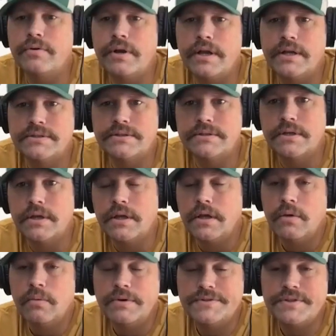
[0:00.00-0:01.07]
has.
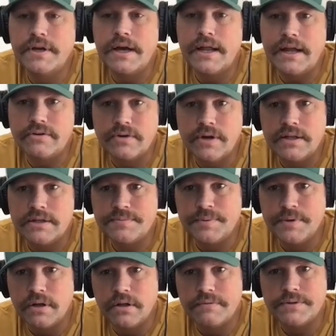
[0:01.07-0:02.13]
We still got hydraulics, but
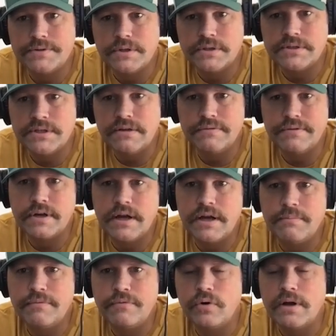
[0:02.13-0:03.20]
all of our trucks have a
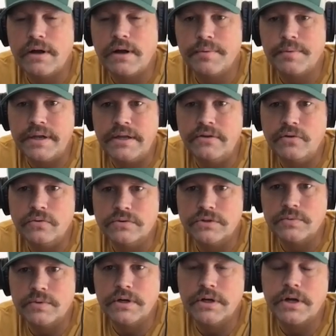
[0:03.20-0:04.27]
full complement of e-tools as
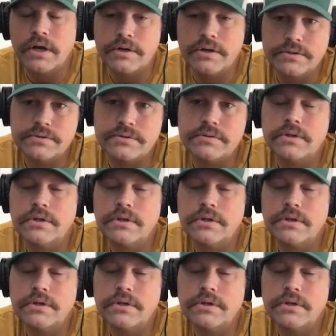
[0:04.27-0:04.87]
well: cutters,